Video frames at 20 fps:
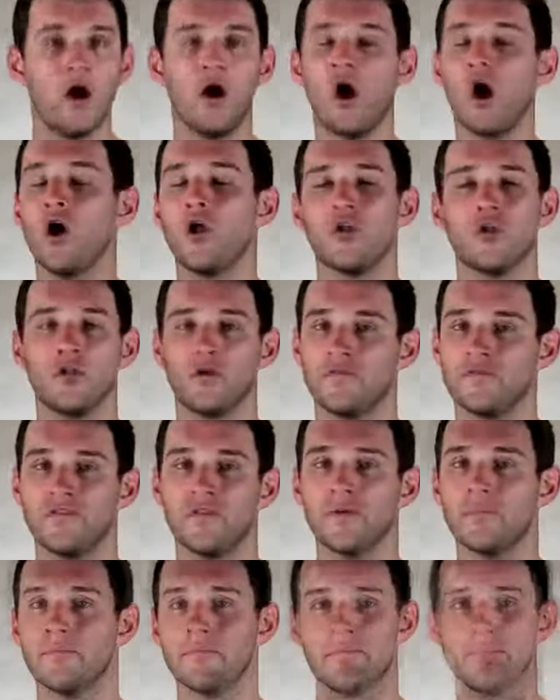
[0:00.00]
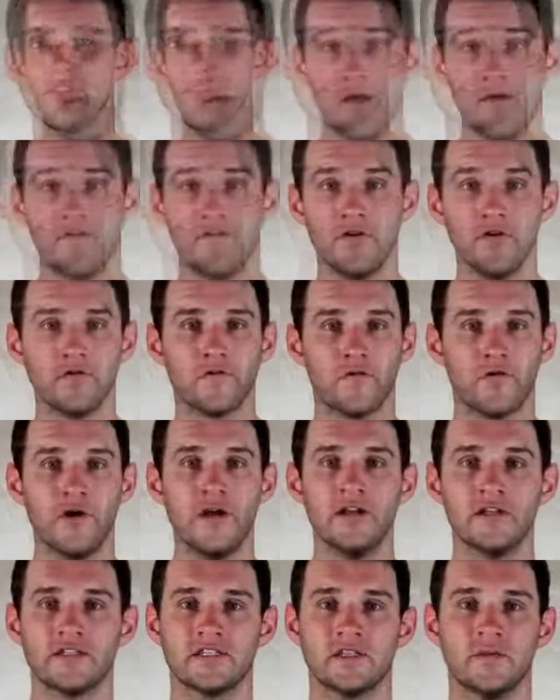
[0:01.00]
All of them. Just feel free
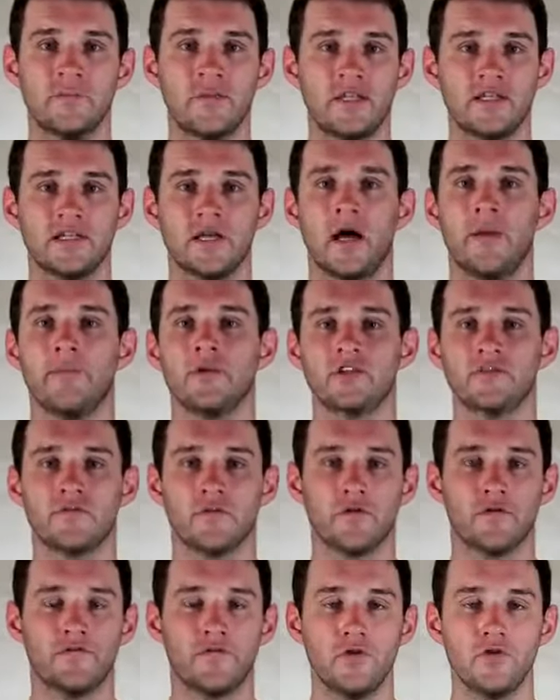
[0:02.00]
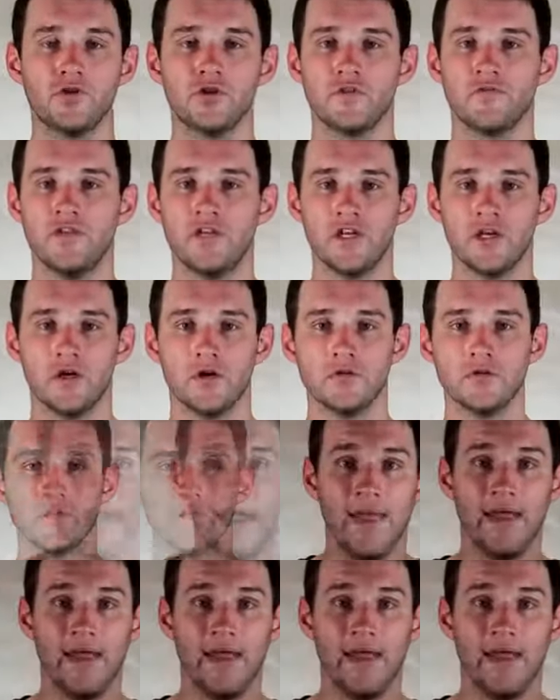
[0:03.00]
to submit topics for future videos,